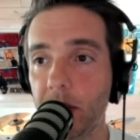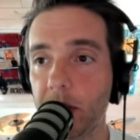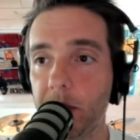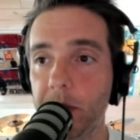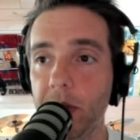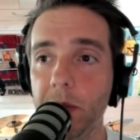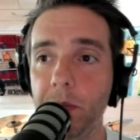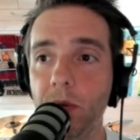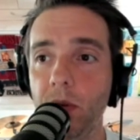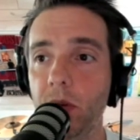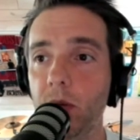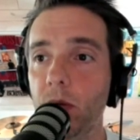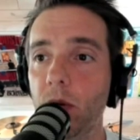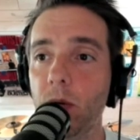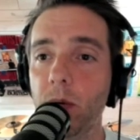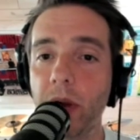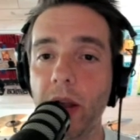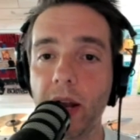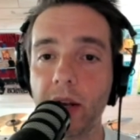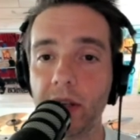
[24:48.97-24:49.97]
Like, people were
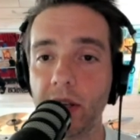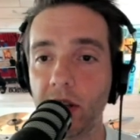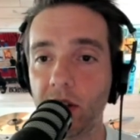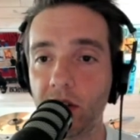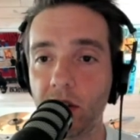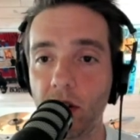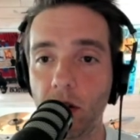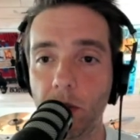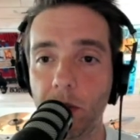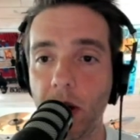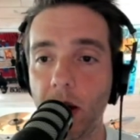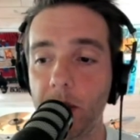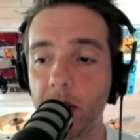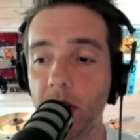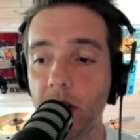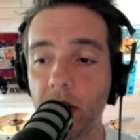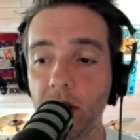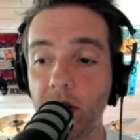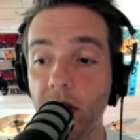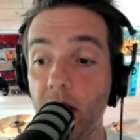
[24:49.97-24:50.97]
reacting as though Bob
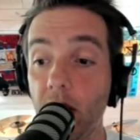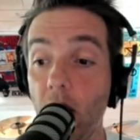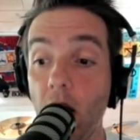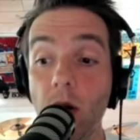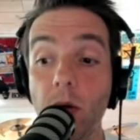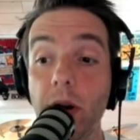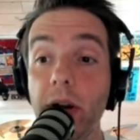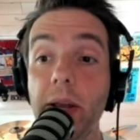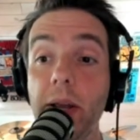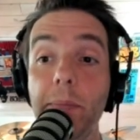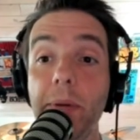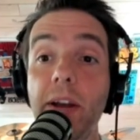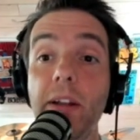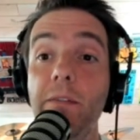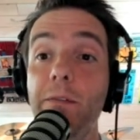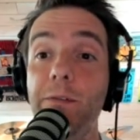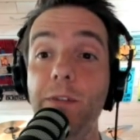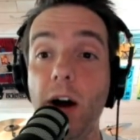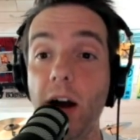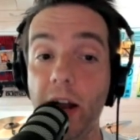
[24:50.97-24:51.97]
Huggins had already
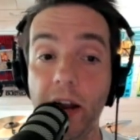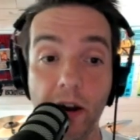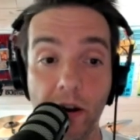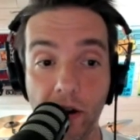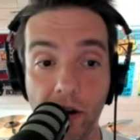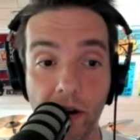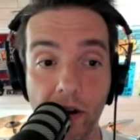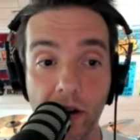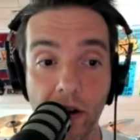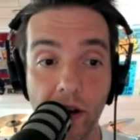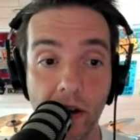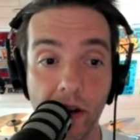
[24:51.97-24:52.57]
been fired